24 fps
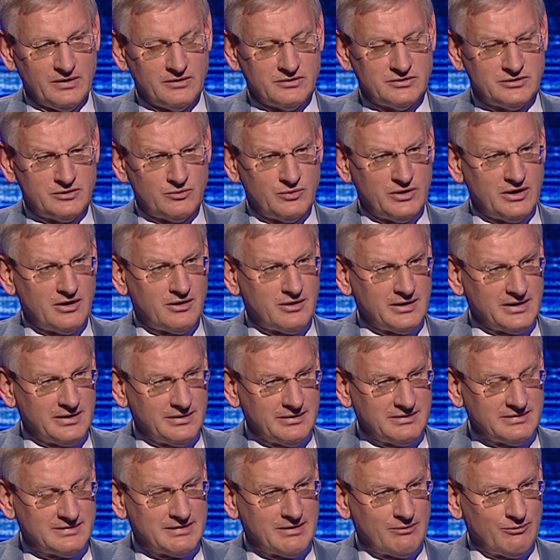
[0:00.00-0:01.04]
So we are in
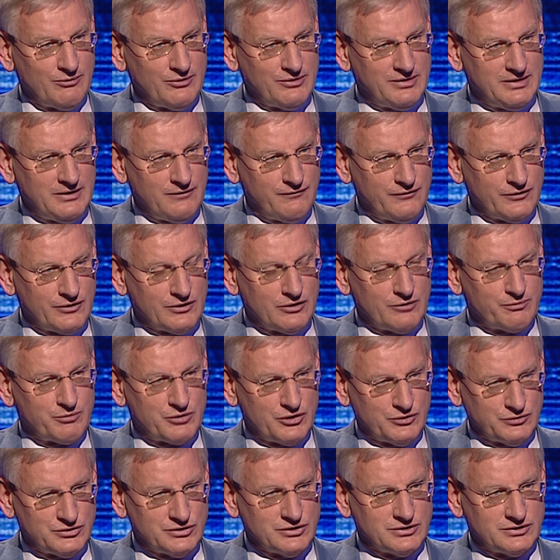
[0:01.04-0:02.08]
a somewhat difficult
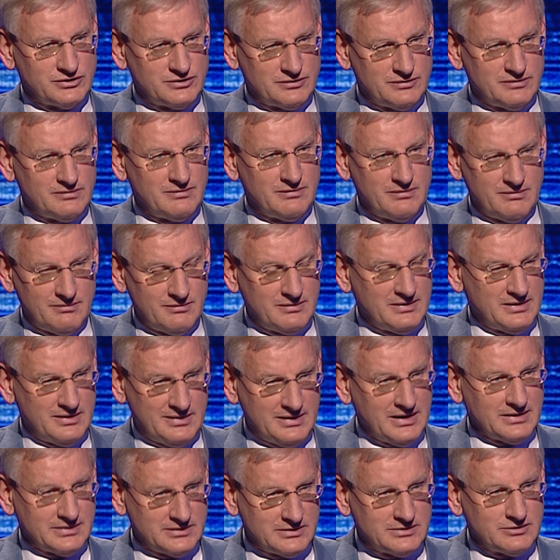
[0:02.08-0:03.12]
process. Mm -hmm.
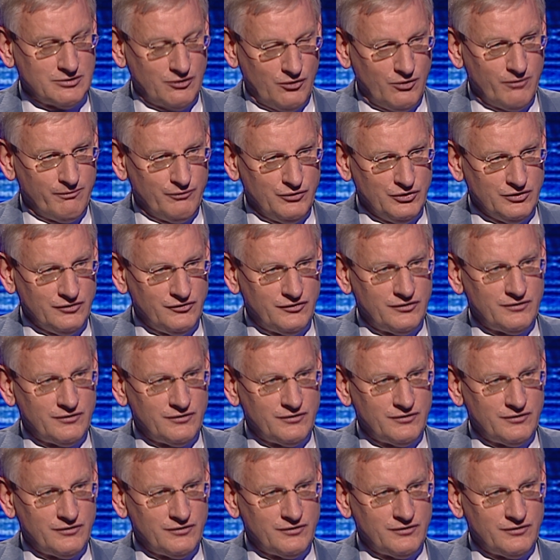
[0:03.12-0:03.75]
That's obvious. So